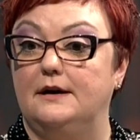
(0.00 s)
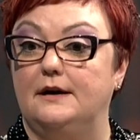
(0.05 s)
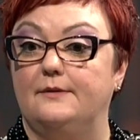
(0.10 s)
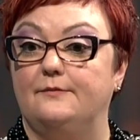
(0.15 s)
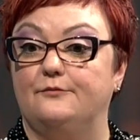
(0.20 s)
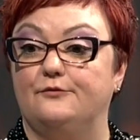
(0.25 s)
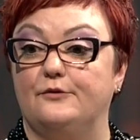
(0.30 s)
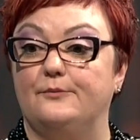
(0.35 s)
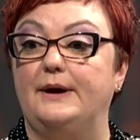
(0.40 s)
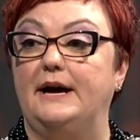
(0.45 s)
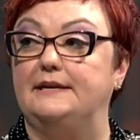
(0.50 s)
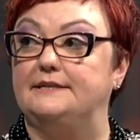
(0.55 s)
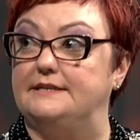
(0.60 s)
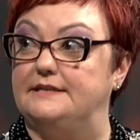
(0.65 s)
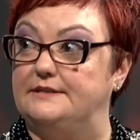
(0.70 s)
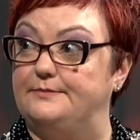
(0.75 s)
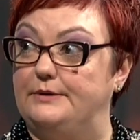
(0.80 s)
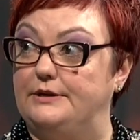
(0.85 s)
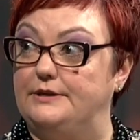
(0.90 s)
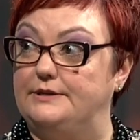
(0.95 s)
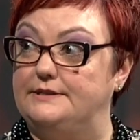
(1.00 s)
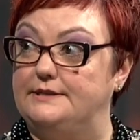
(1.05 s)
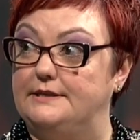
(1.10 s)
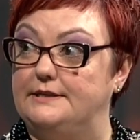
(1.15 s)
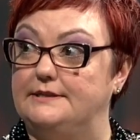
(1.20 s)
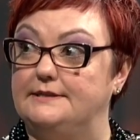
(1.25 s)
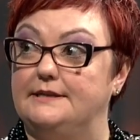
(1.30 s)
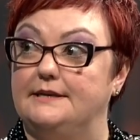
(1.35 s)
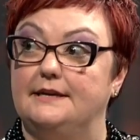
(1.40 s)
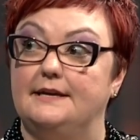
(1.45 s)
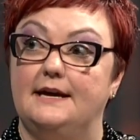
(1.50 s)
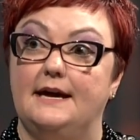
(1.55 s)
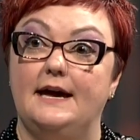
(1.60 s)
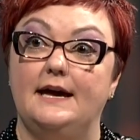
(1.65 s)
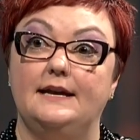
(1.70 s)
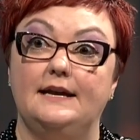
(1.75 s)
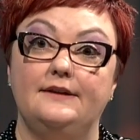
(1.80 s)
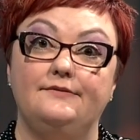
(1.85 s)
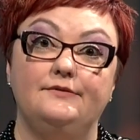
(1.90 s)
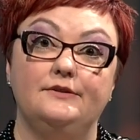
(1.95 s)
um, from past experiences. Mm -hmm.
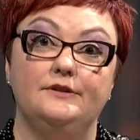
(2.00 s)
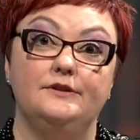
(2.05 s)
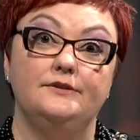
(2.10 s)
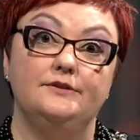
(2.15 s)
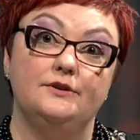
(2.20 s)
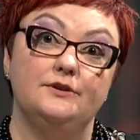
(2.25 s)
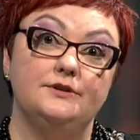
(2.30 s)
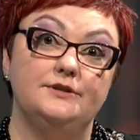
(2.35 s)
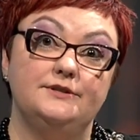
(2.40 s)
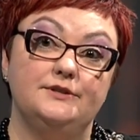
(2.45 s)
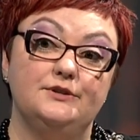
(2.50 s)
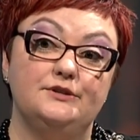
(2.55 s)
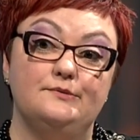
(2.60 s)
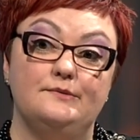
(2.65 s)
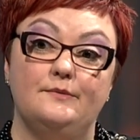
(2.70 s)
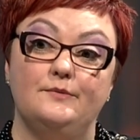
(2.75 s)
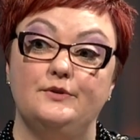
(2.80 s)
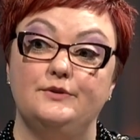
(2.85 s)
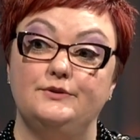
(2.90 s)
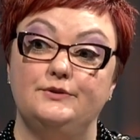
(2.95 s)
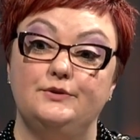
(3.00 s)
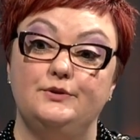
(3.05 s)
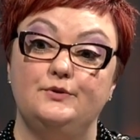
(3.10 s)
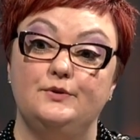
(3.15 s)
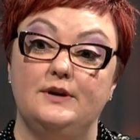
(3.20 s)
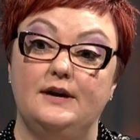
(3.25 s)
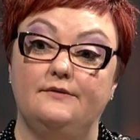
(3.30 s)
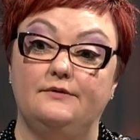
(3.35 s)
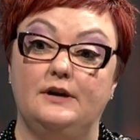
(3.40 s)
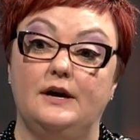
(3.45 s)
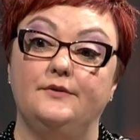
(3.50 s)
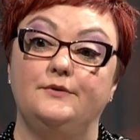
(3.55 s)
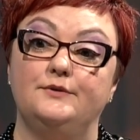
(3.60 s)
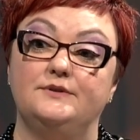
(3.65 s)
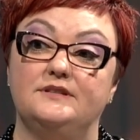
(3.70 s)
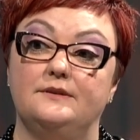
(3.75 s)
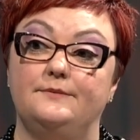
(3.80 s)
And I feel that there are still some members who have gone through